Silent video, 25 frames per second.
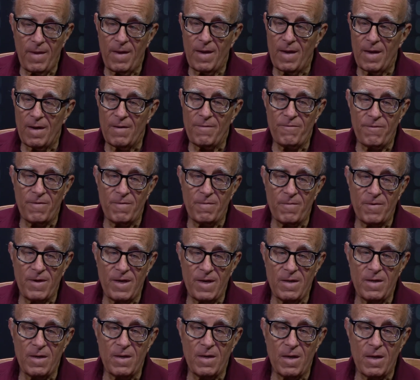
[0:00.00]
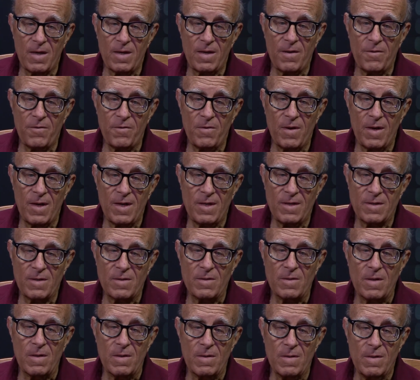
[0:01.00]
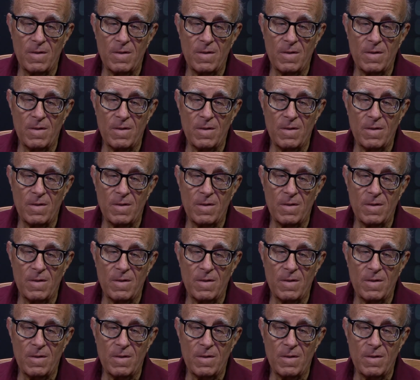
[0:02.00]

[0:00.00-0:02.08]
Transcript: Yeah, and from kindergarten through high school.